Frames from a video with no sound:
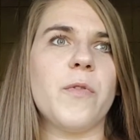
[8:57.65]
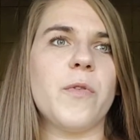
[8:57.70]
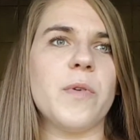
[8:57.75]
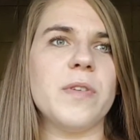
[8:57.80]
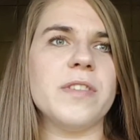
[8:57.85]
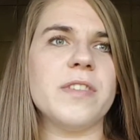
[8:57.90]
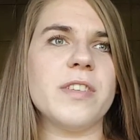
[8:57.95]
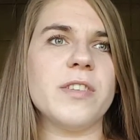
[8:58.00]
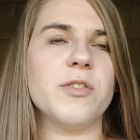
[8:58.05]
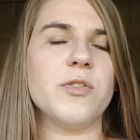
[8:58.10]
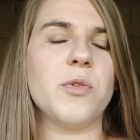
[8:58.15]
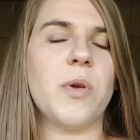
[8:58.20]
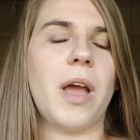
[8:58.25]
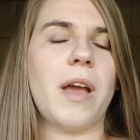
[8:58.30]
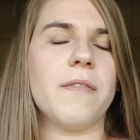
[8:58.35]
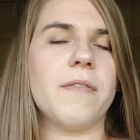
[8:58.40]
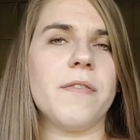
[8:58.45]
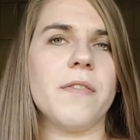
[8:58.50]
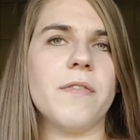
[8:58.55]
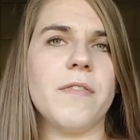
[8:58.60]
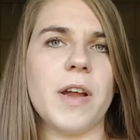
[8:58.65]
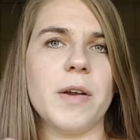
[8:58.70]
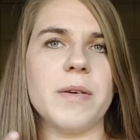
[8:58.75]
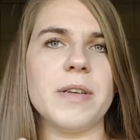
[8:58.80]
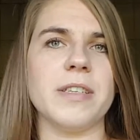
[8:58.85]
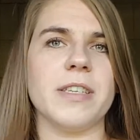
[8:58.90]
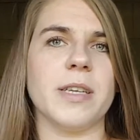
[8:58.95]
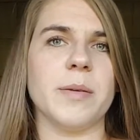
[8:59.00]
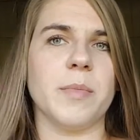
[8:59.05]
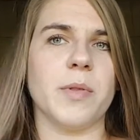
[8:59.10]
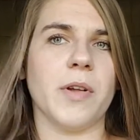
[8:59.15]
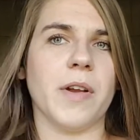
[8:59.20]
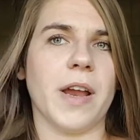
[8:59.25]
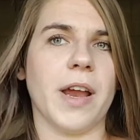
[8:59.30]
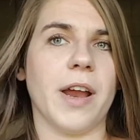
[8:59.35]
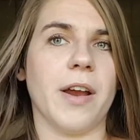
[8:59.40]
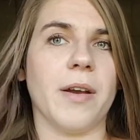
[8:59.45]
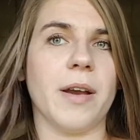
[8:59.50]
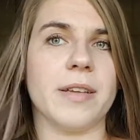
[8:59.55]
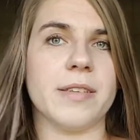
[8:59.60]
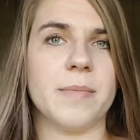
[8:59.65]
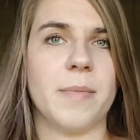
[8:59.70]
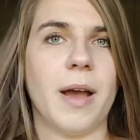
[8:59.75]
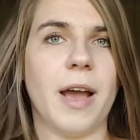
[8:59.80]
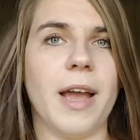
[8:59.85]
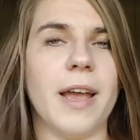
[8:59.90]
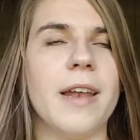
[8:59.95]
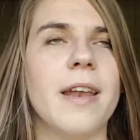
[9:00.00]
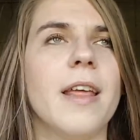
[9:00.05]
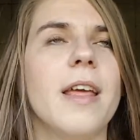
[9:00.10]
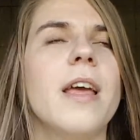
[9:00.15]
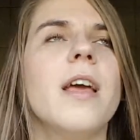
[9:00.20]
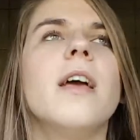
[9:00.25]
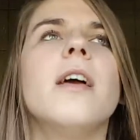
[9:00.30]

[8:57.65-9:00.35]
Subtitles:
for instance, who have very similar hair as mine,